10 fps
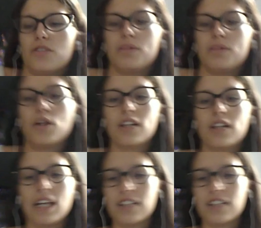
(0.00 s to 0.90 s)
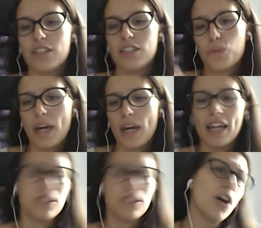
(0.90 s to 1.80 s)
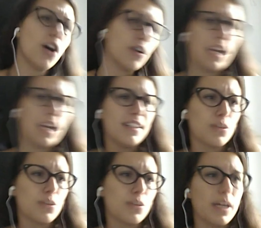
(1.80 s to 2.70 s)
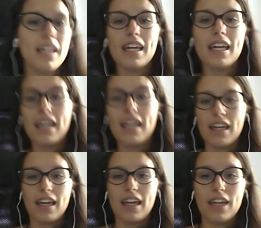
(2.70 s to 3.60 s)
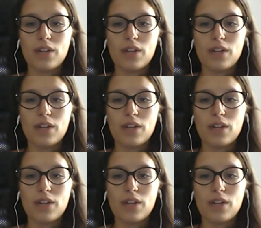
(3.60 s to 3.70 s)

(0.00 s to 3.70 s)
be going like this way, and not a line this way. And